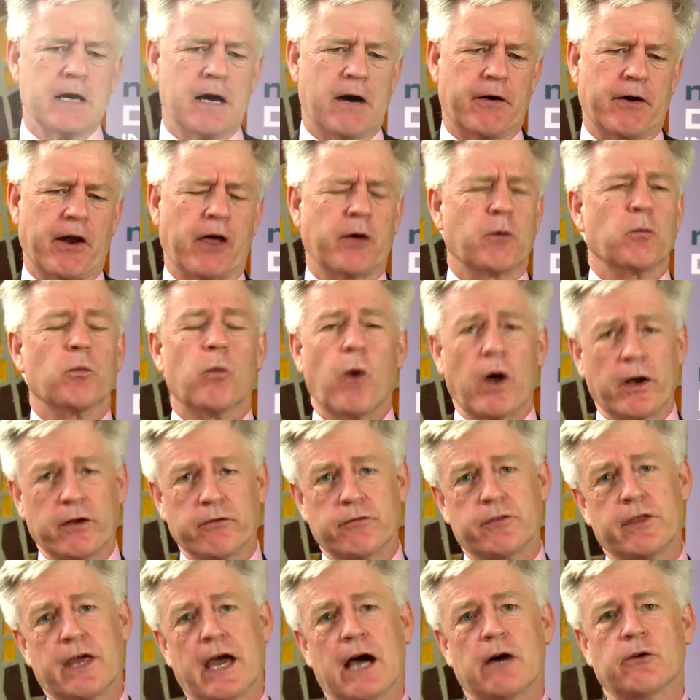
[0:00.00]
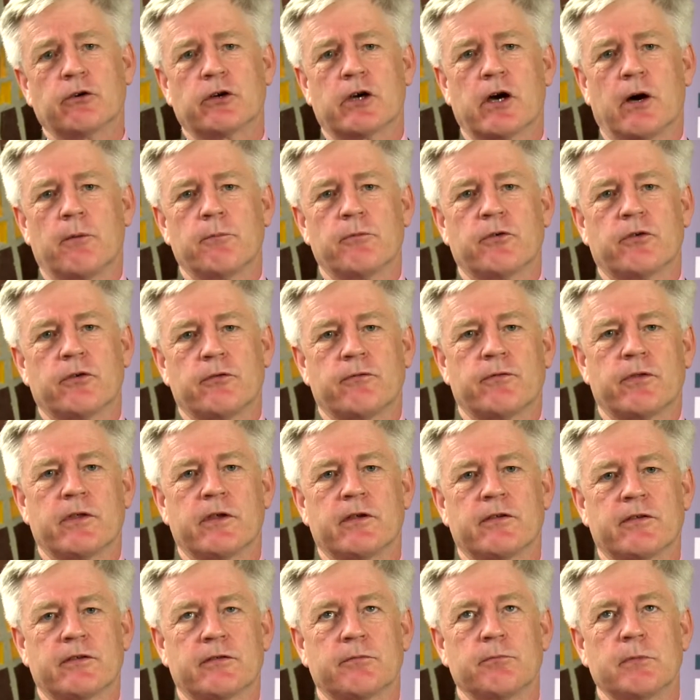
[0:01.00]
And I think one of the outcomes of
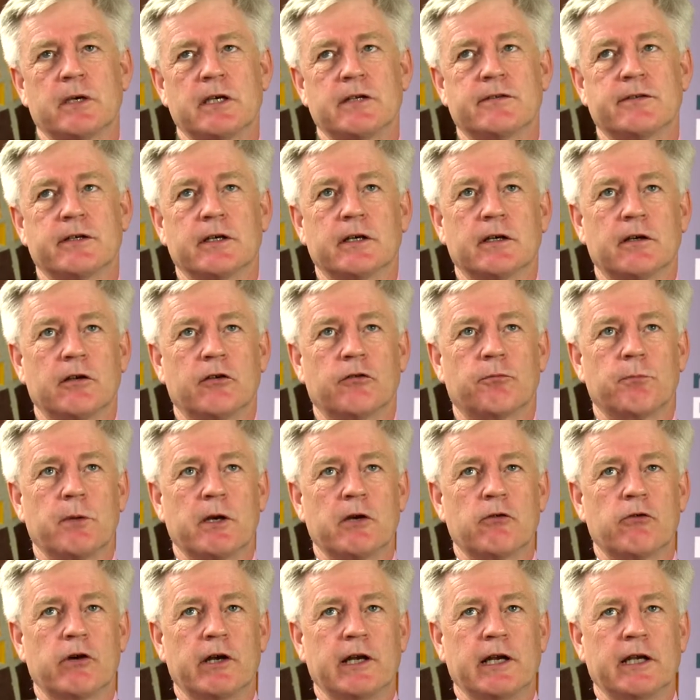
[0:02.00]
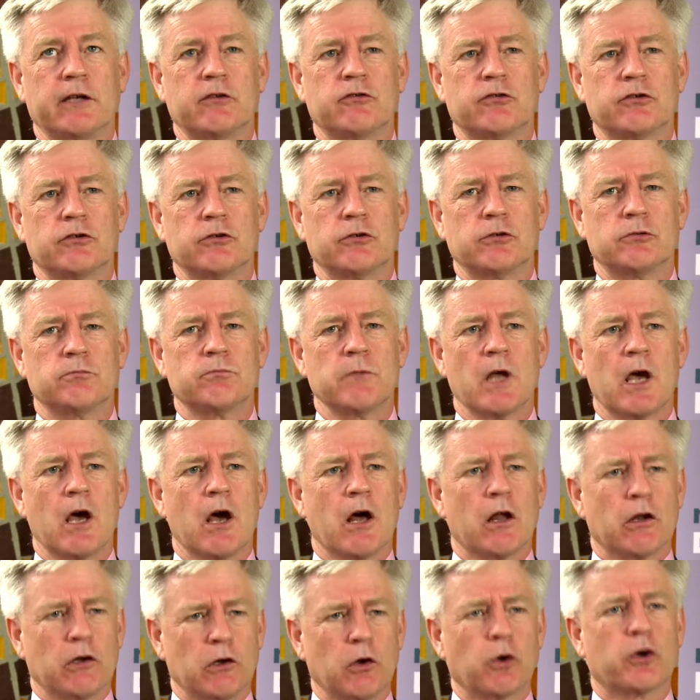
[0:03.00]
this meeting has been really to
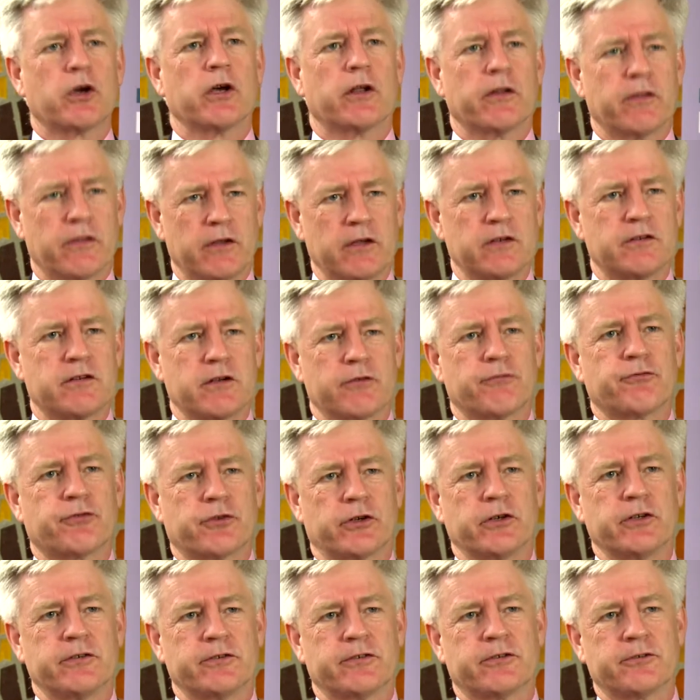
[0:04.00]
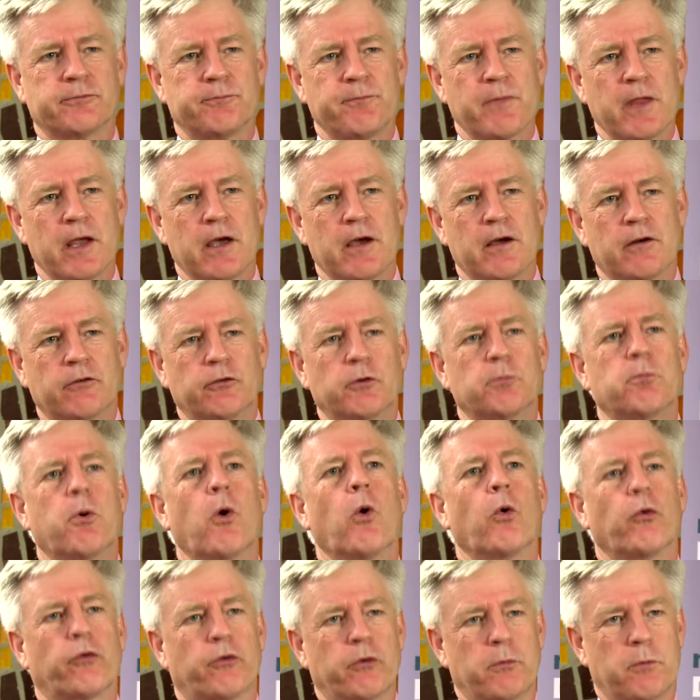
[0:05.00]
look at the different
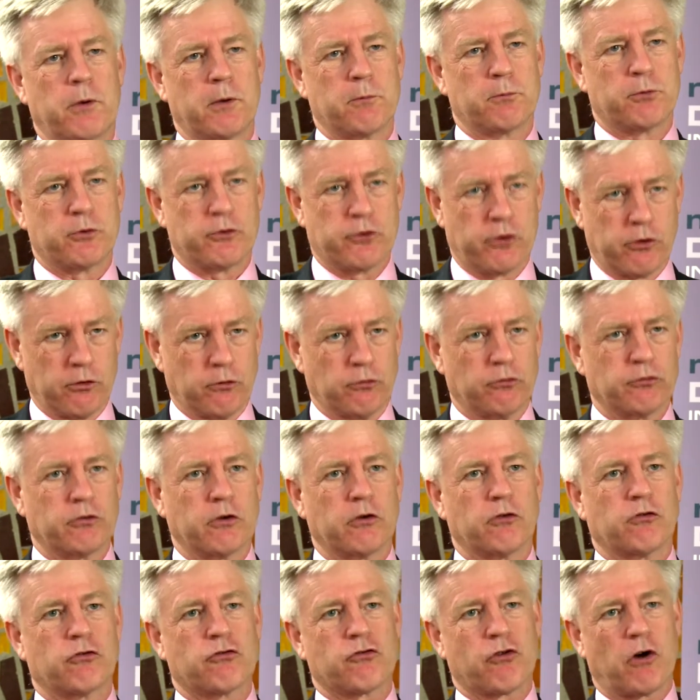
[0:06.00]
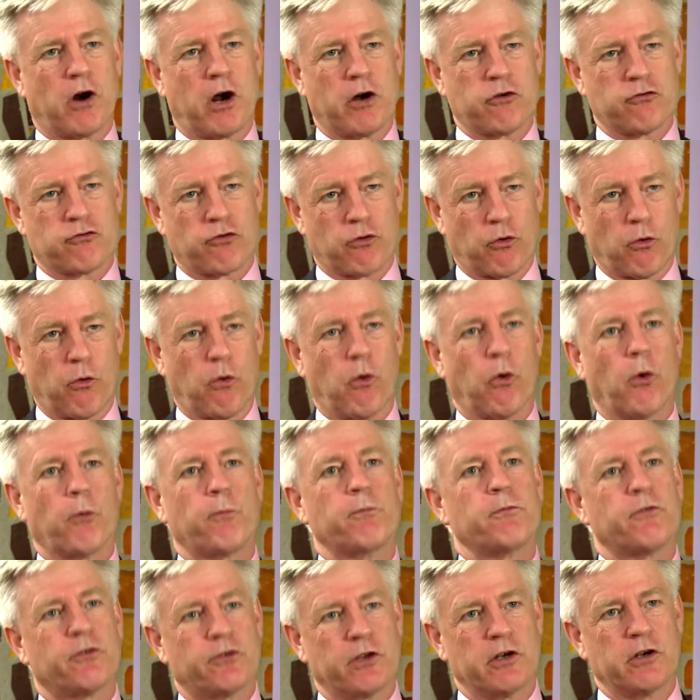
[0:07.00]
reports that have been produced and to try and draw
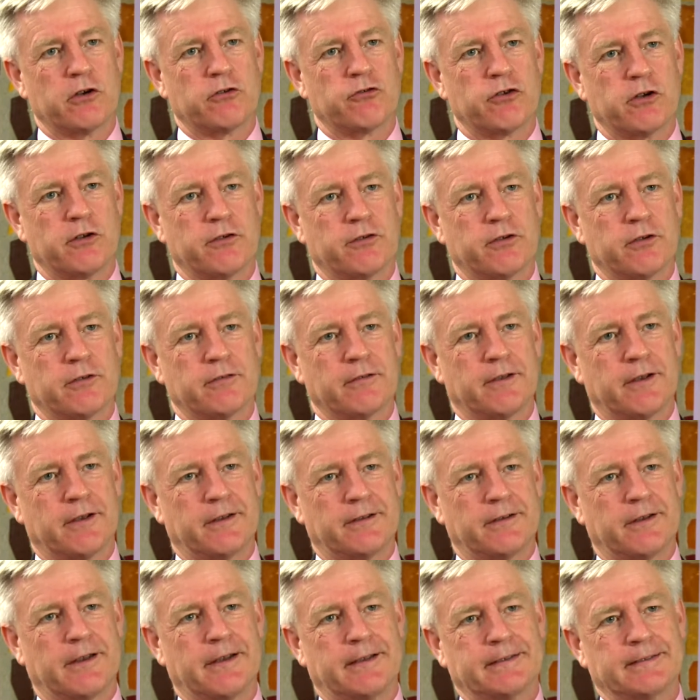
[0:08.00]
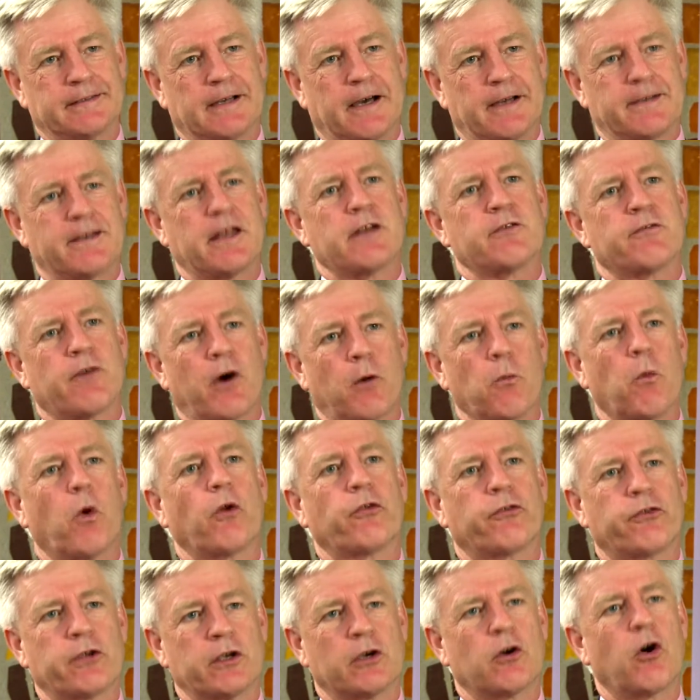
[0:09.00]
synergies and, and, and identify
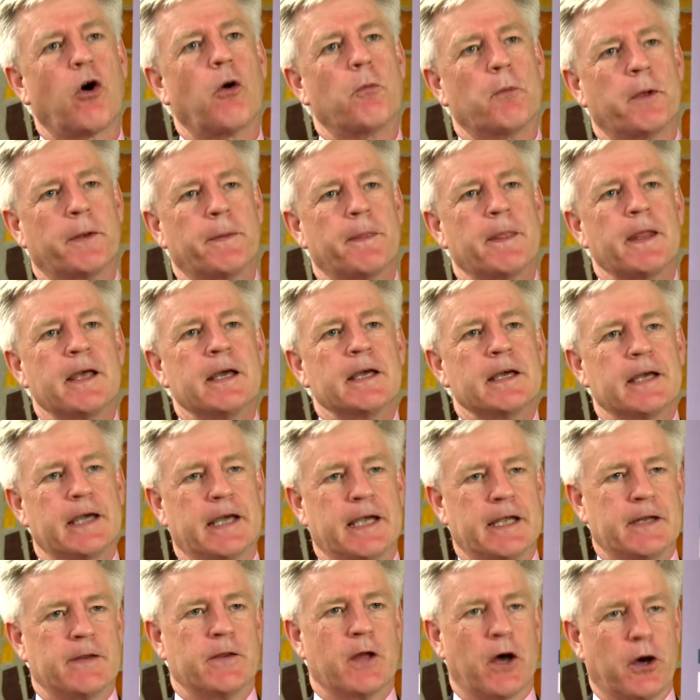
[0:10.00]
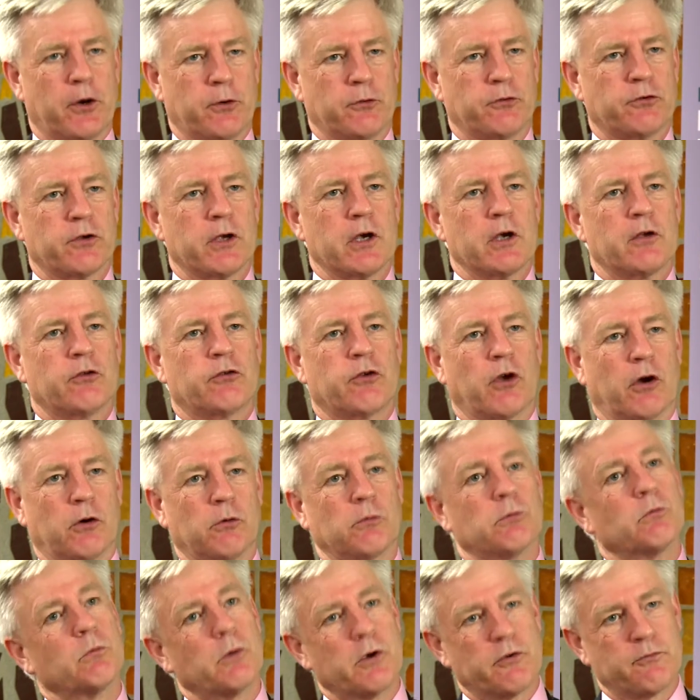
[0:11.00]
what's in common in those. So
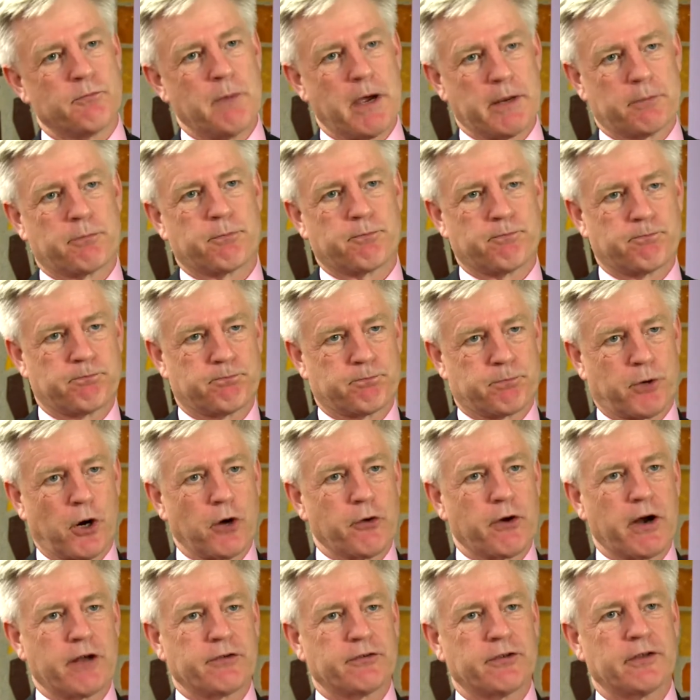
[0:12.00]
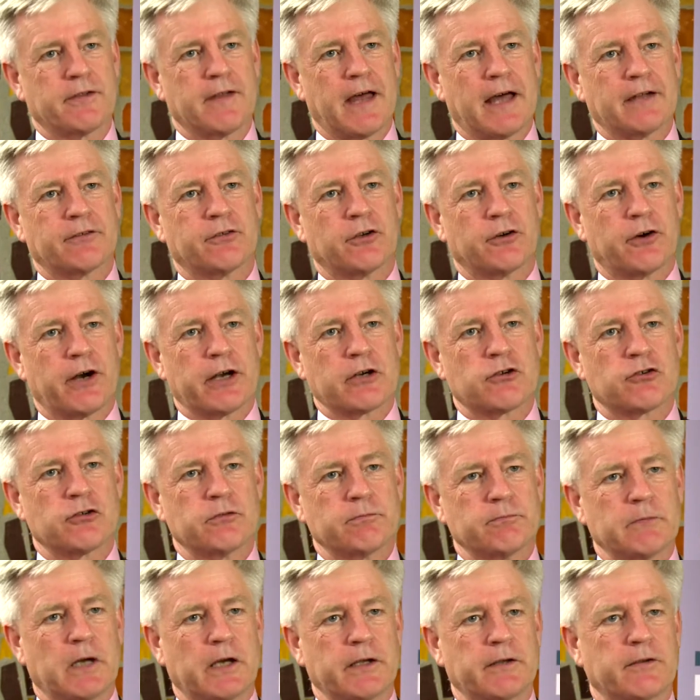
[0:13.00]
we've made progress in that
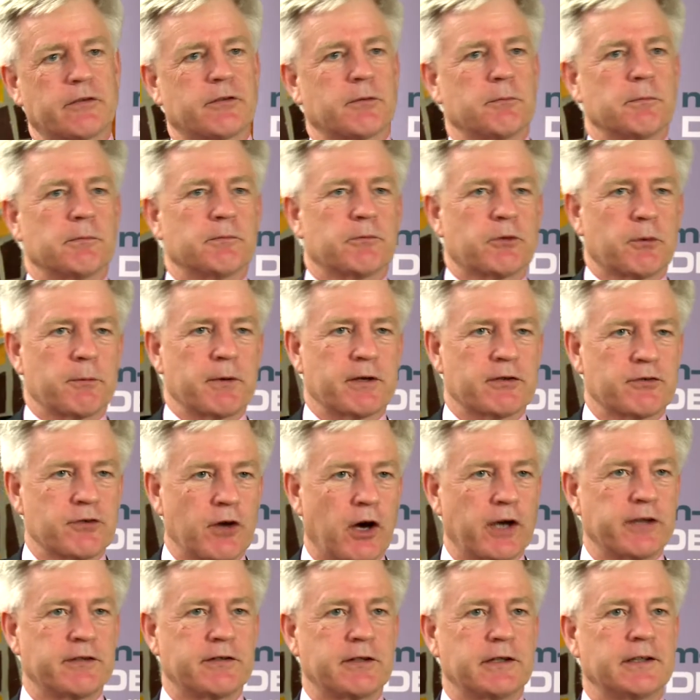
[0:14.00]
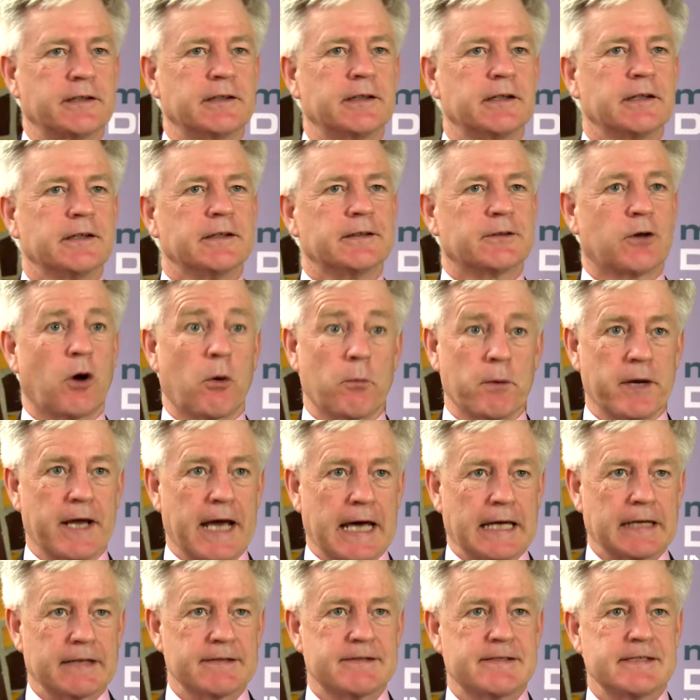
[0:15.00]
direction, I think some, some exciting
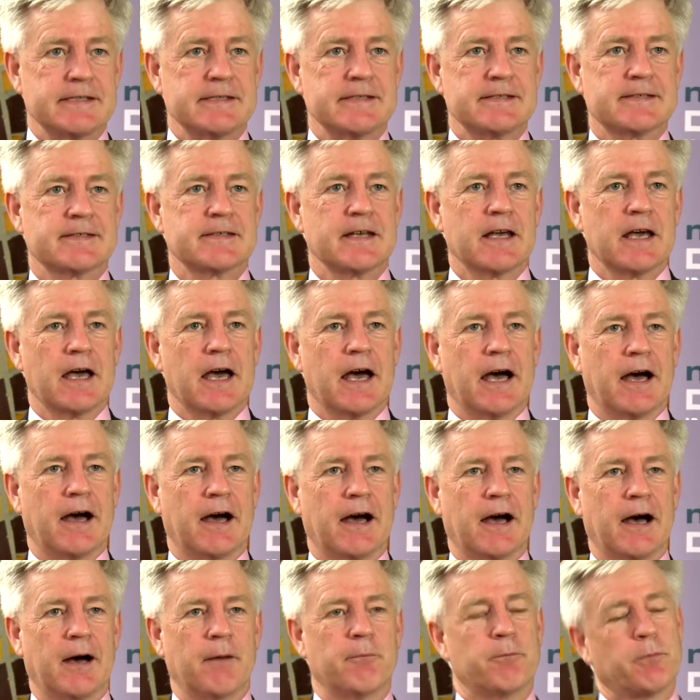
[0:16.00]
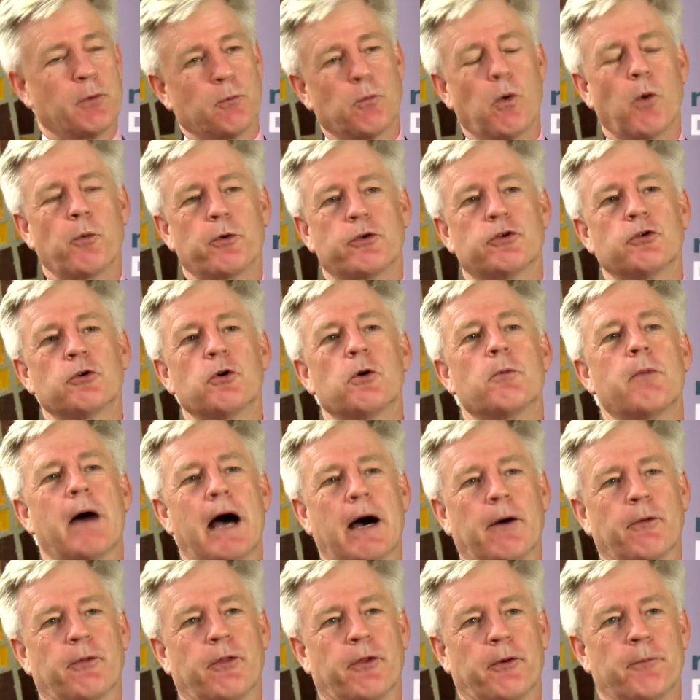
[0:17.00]
commonalities, uh, but what we do
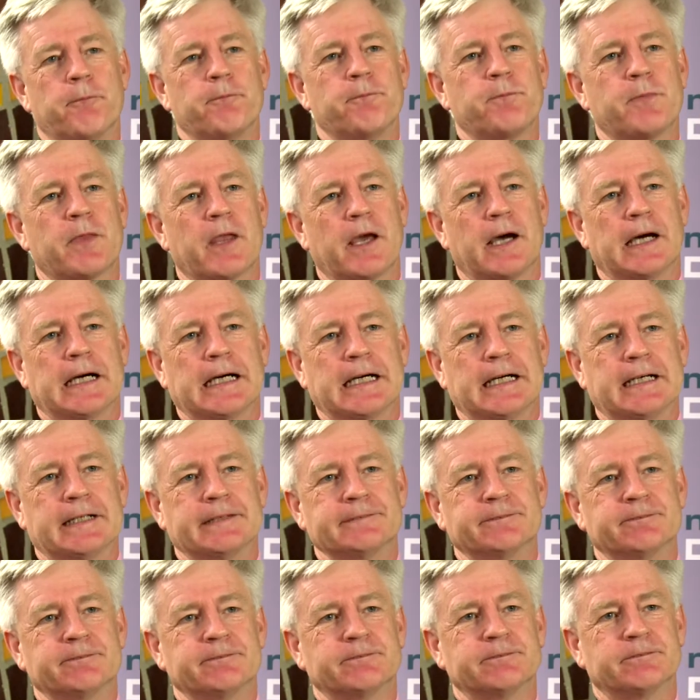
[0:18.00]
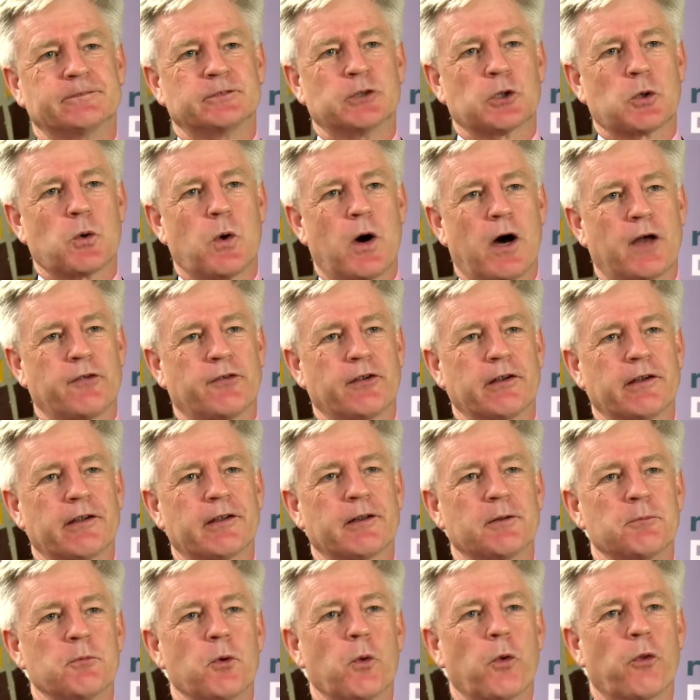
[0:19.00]
about them um, requires a
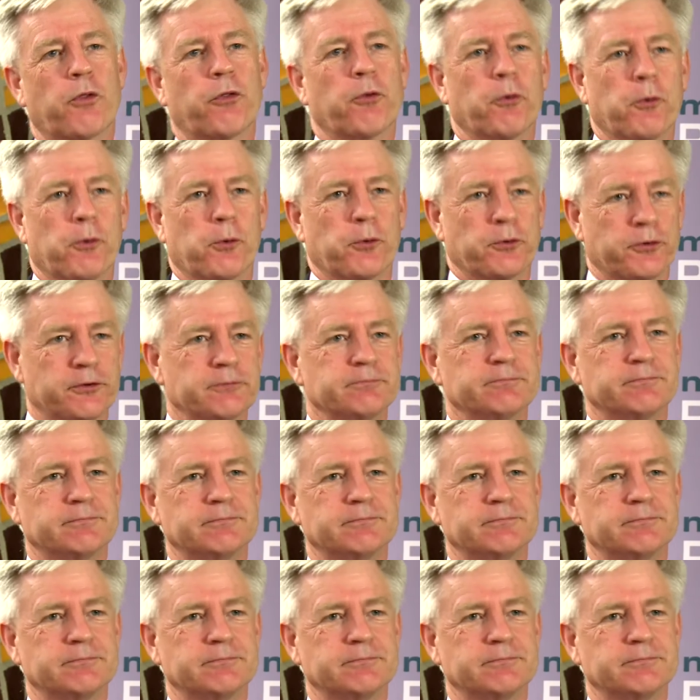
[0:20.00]
little more thought.